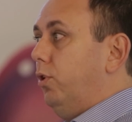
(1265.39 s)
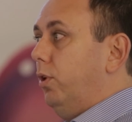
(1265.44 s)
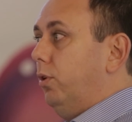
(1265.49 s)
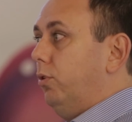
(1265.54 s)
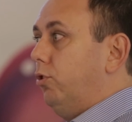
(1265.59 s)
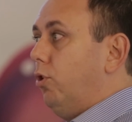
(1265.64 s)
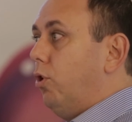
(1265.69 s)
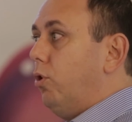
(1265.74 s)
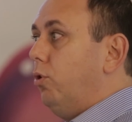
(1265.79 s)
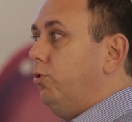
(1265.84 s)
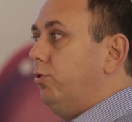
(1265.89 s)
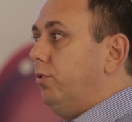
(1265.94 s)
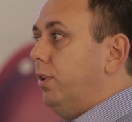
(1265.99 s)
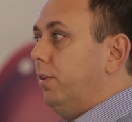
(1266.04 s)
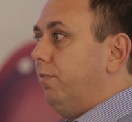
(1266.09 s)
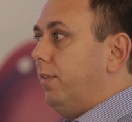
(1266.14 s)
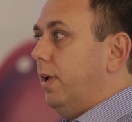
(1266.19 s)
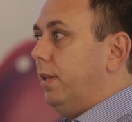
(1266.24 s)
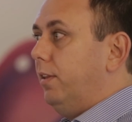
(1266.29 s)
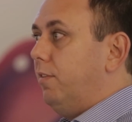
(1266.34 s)
those
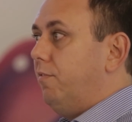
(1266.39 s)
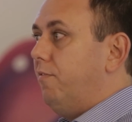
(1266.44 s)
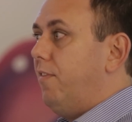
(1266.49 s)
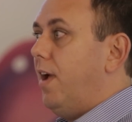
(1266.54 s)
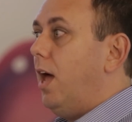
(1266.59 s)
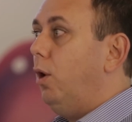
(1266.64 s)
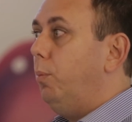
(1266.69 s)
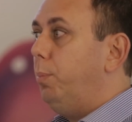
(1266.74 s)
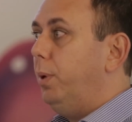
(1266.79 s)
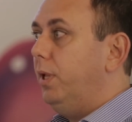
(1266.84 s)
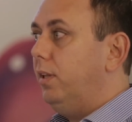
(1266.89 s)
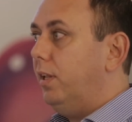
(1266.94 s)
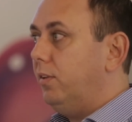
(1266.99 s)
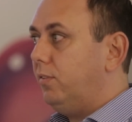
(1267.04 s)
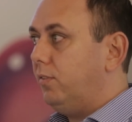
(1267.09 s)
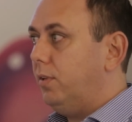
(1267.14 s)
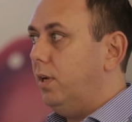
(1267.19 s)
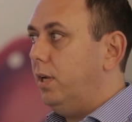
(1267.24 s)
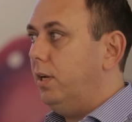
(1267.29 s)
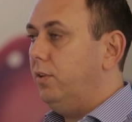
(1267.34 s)
developing the
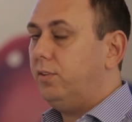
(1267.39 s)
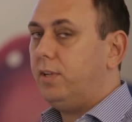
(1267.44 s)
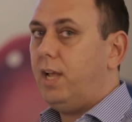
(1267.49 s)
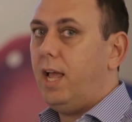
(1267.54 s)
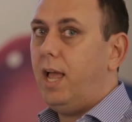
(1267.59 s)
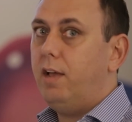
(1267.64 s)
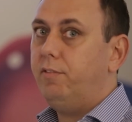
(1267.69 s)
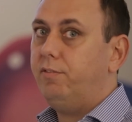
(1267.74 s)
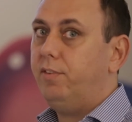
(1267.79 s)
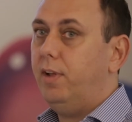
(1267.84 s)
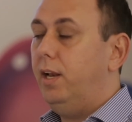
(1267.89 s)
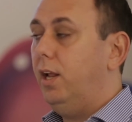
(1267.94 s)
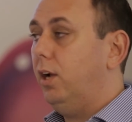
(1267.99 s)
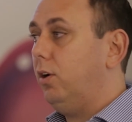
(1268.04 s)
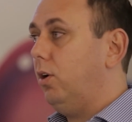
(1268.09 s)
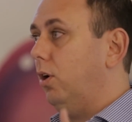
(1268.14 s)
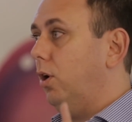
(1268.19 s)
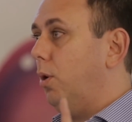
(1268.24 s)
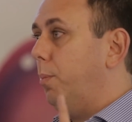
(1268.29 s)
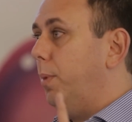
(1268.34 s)
studies have an
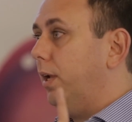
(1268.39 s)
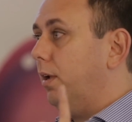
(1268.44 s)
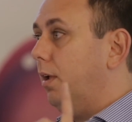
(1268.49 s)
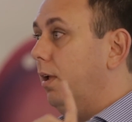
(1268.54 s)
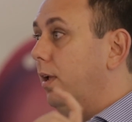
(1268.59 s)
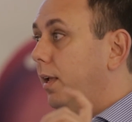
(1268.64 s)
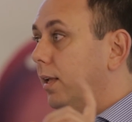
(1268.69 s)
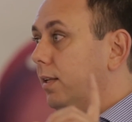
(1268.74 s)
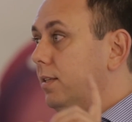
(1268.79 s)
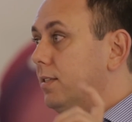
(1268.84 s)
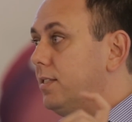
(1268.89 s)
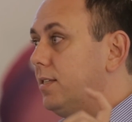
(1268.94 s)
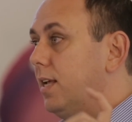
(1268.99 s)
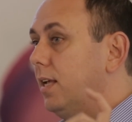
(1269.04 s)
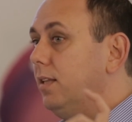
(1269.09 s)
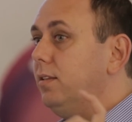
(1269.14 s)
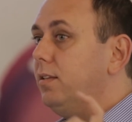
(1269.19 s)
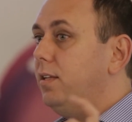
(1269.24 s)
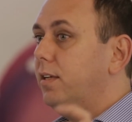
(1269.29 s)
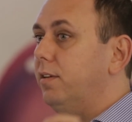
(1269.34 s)
economic
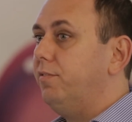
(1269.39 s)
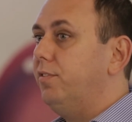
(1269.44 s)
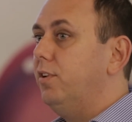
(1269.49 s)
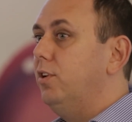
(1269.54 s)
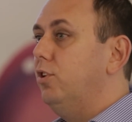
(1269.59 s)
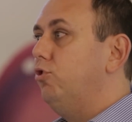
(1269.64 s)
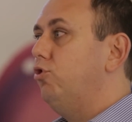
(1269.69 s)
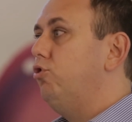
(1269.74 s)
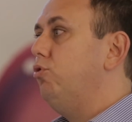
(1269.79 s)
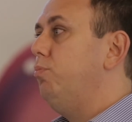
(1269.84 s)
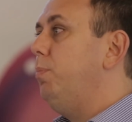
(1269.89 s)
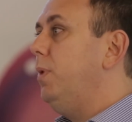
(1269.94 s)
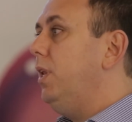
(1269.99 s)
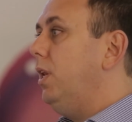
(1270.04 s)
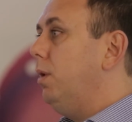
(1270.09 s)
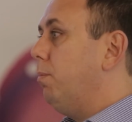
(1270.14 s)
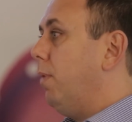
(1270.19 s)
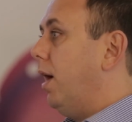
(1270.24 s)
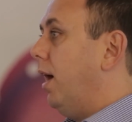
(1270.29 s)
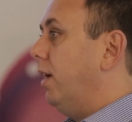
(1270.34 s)
incentive to
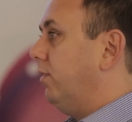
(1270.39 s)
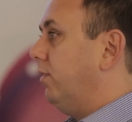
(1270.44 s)
minimize